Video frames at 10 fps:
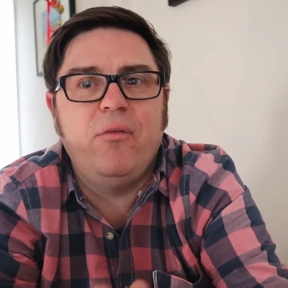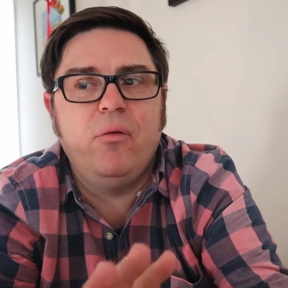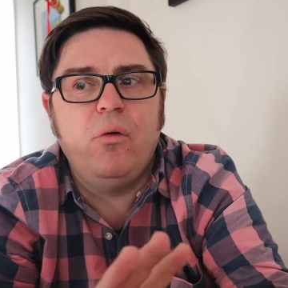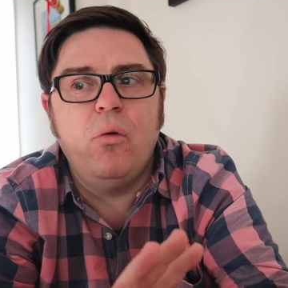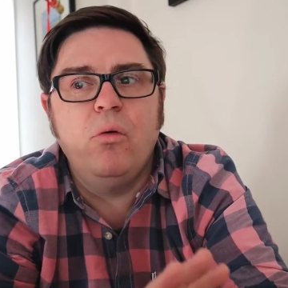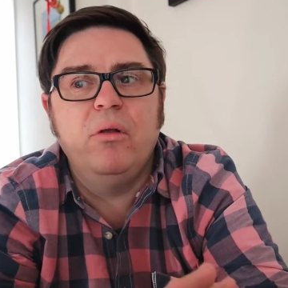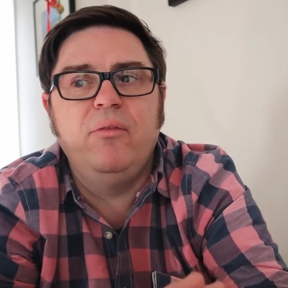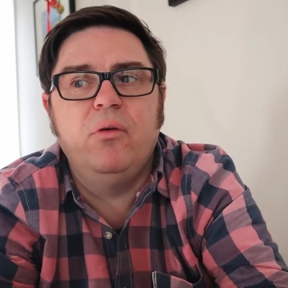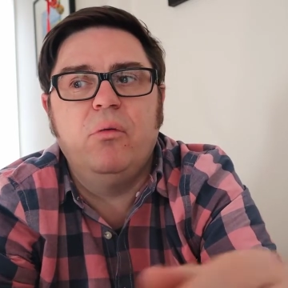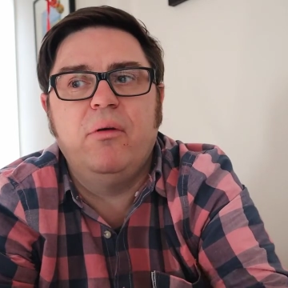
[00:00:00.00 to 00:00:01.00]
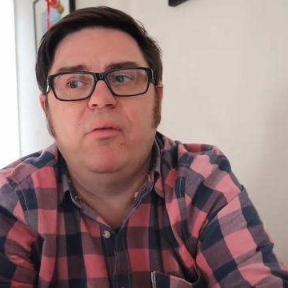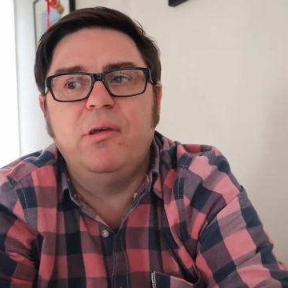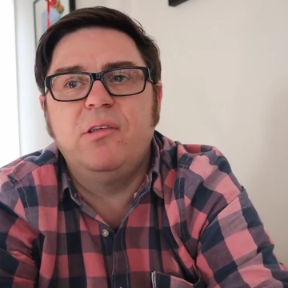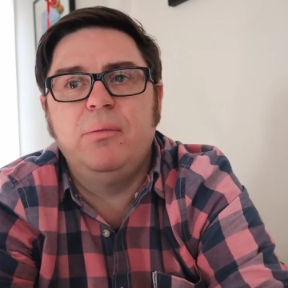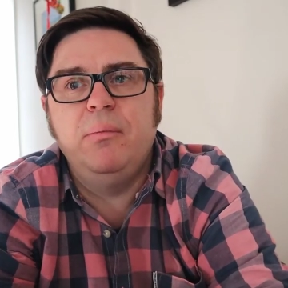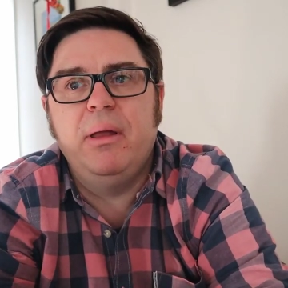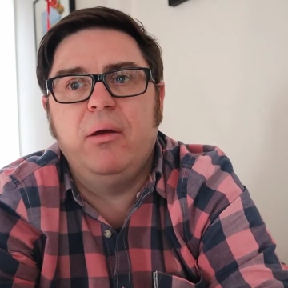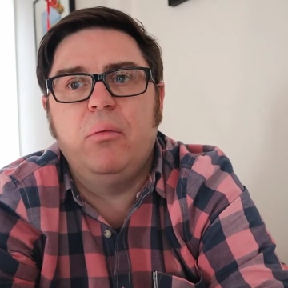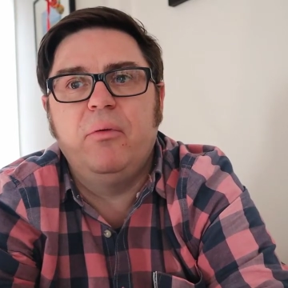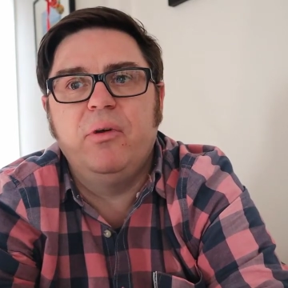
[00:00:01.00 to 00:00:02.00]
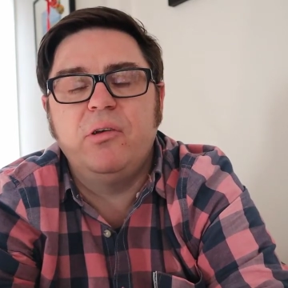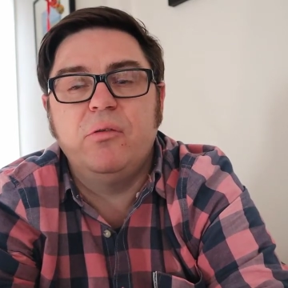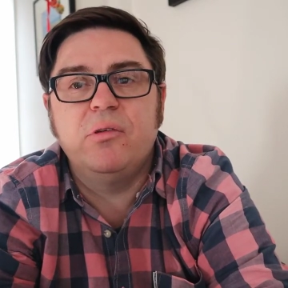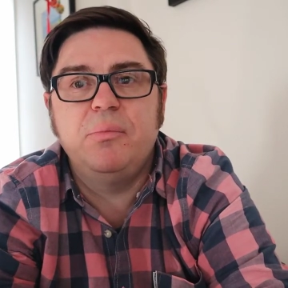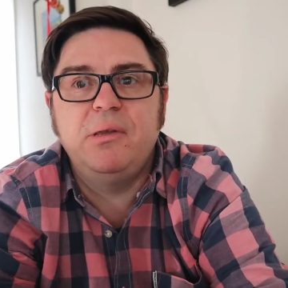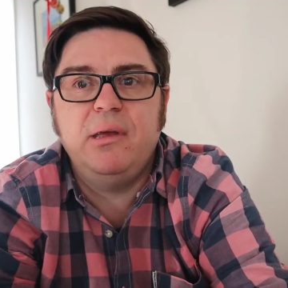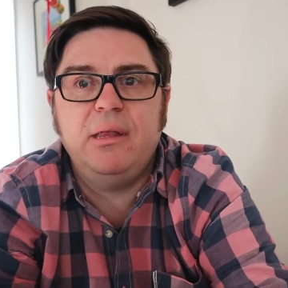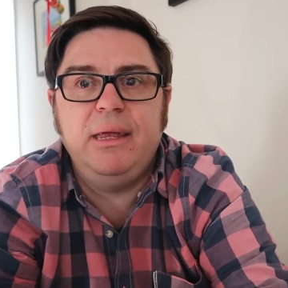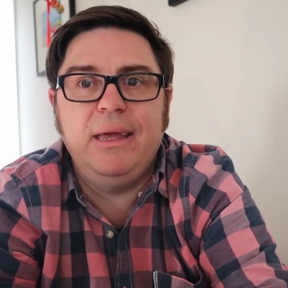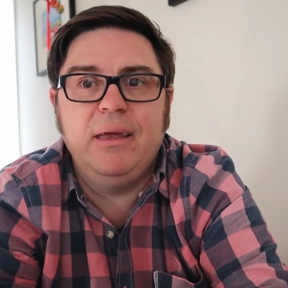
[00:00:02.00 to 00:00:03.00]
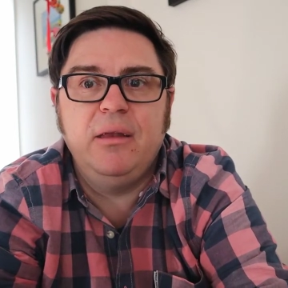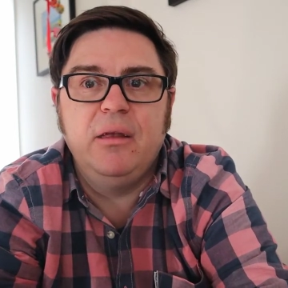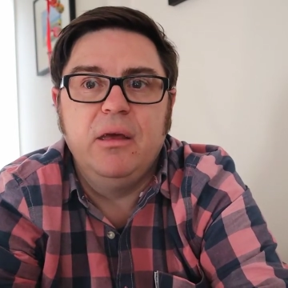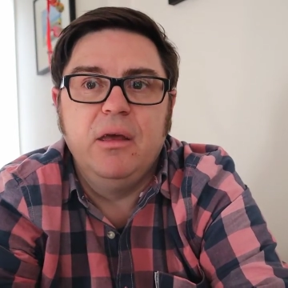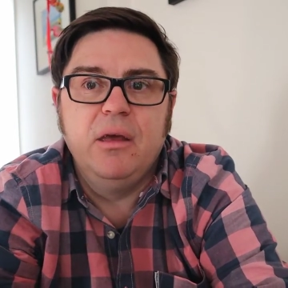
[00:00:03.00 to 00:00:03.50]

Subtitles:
for all of your referees to be medical professionals, particularly in